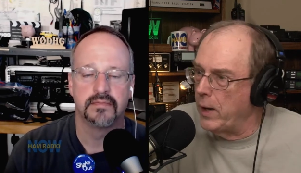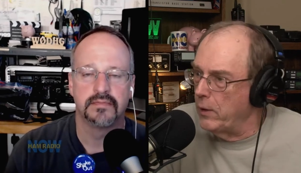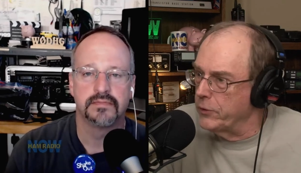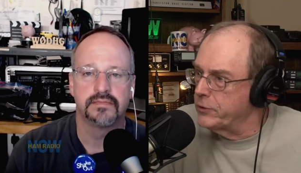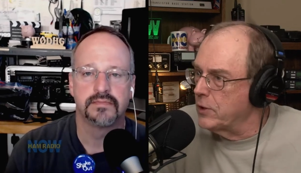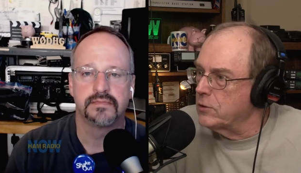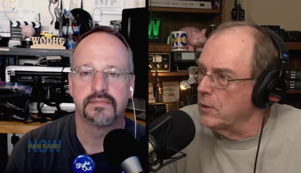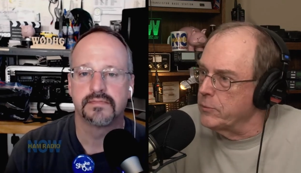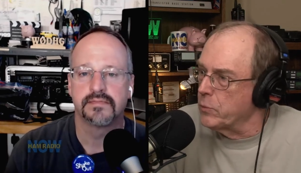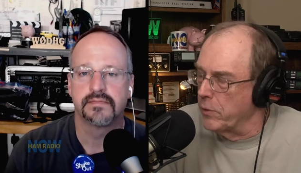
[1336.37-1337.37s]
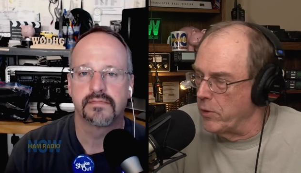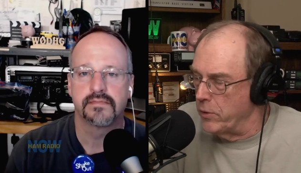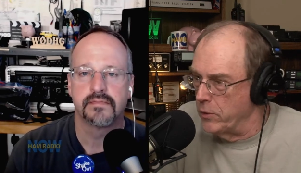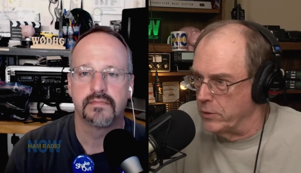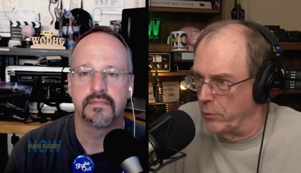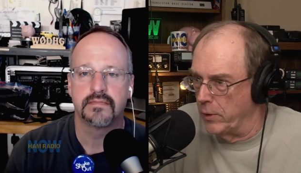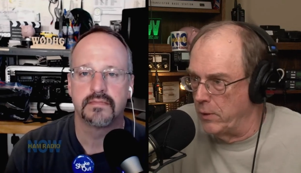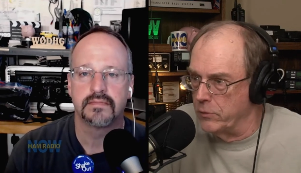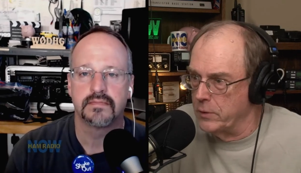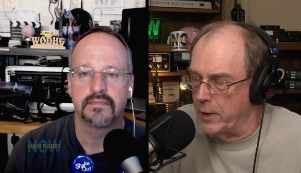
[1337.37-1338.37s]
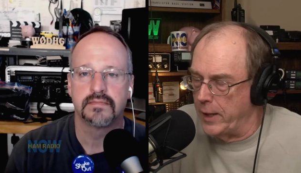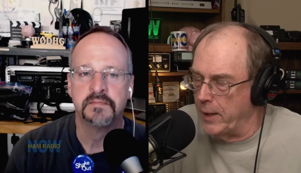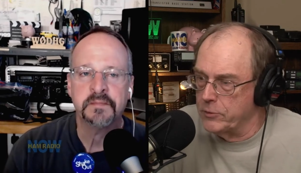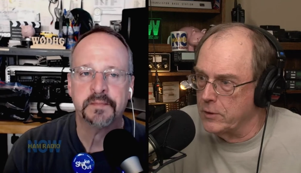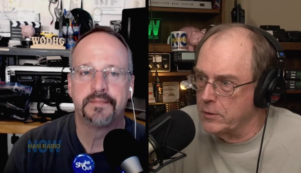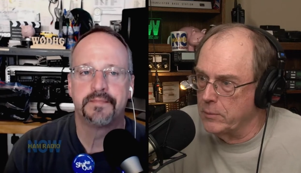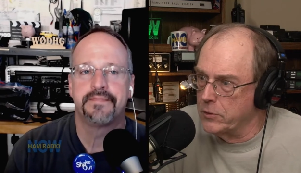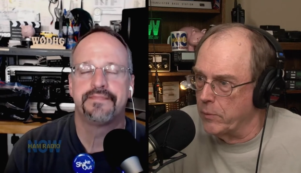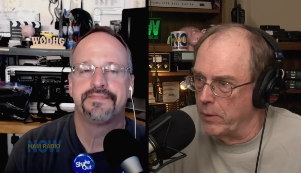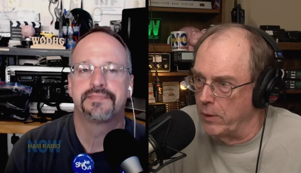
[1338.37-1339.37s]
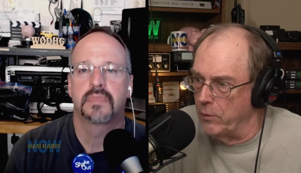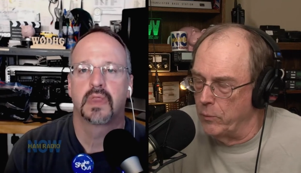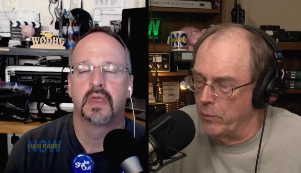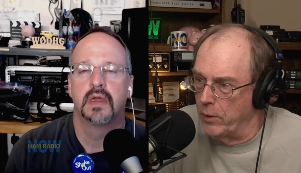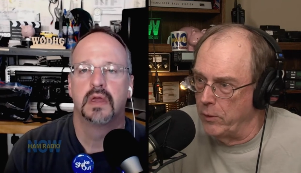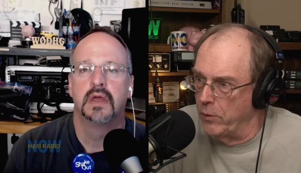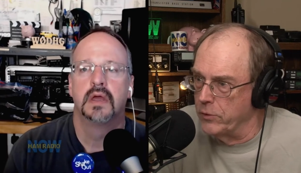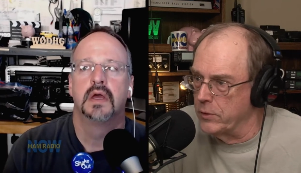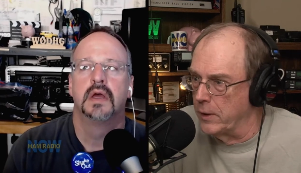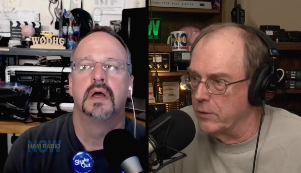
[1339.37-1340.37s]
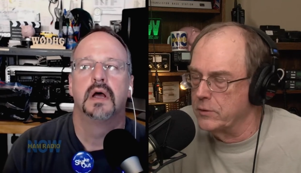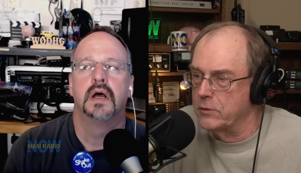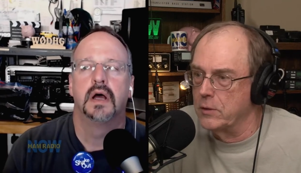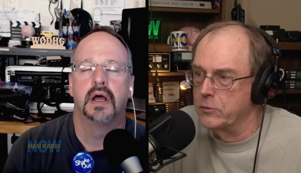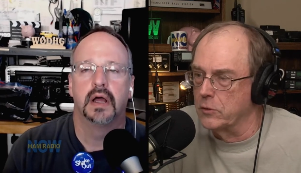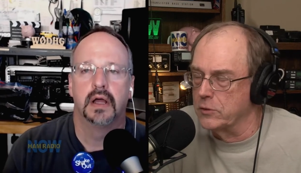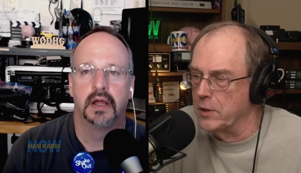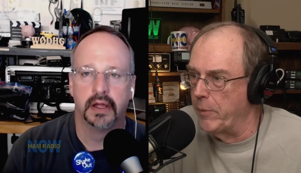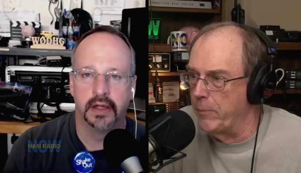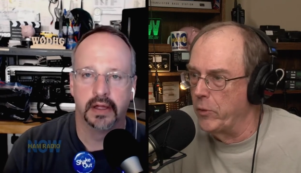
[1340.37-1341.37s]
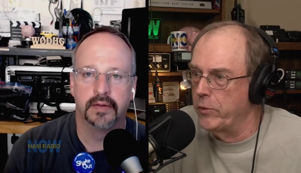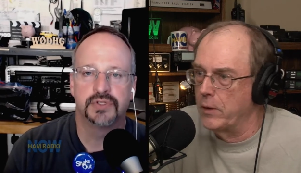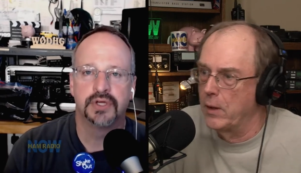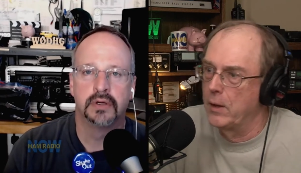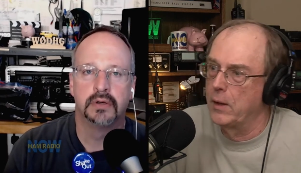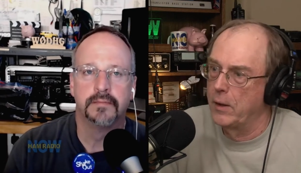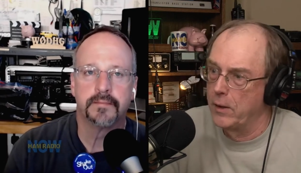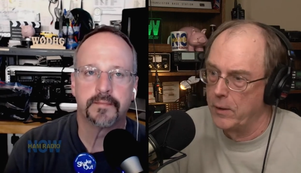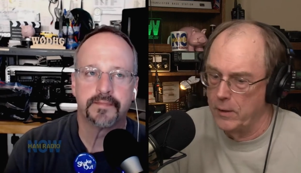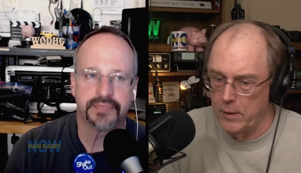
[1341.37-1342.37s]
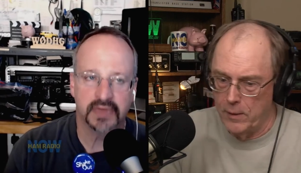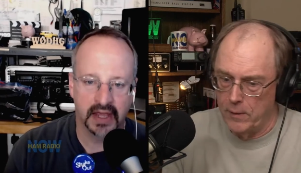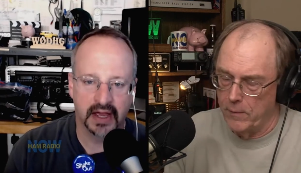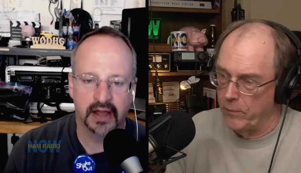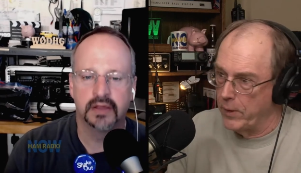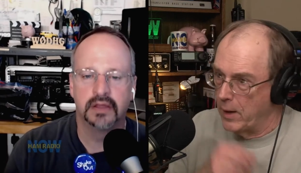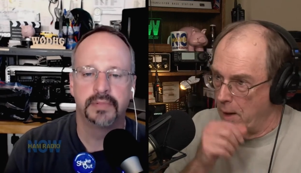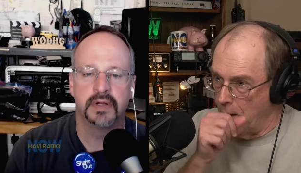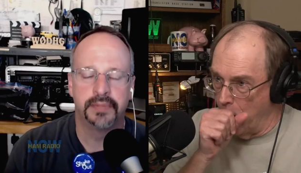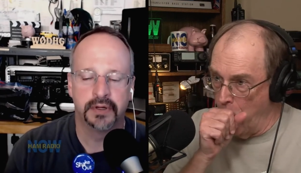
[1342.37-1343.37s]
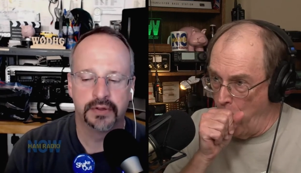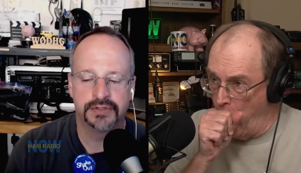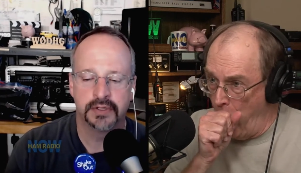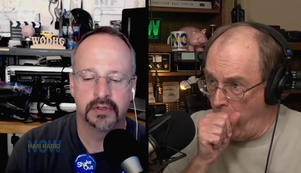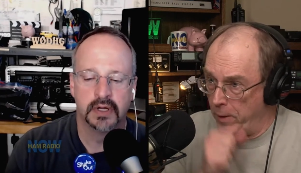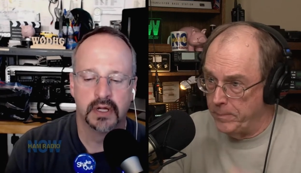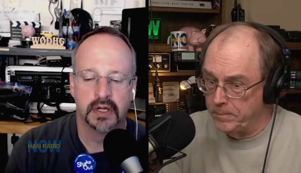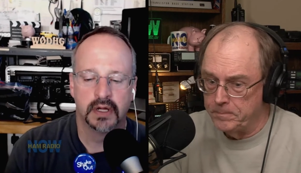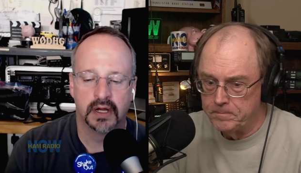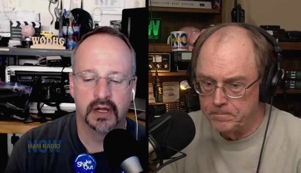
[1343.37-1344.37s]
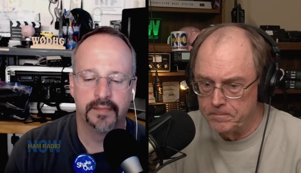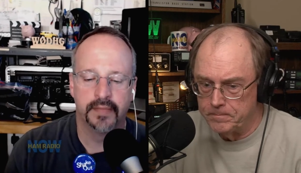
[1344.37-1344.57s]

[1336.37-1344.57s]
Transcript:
Speaker 1: radio systems were you using? Were you using the ham systems, or were you were you using their systems, or some of both? So,
Speaker 2: yeah, a little bit of both. So, um,